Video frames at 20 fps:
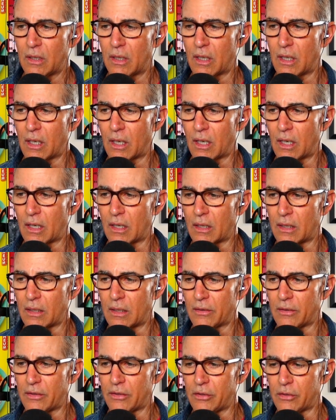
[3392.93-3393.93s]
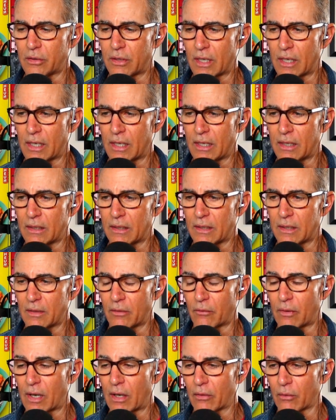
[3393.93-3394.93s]
uh, in the U K and, and
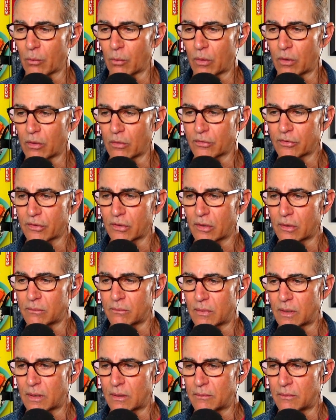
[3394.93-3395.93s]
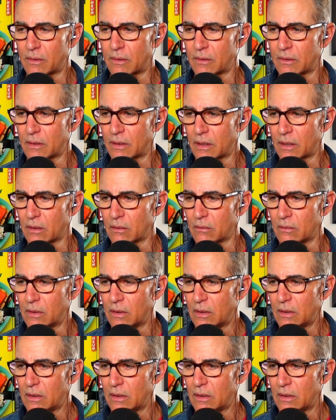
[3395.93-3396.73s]
around the world. So, uh, you know,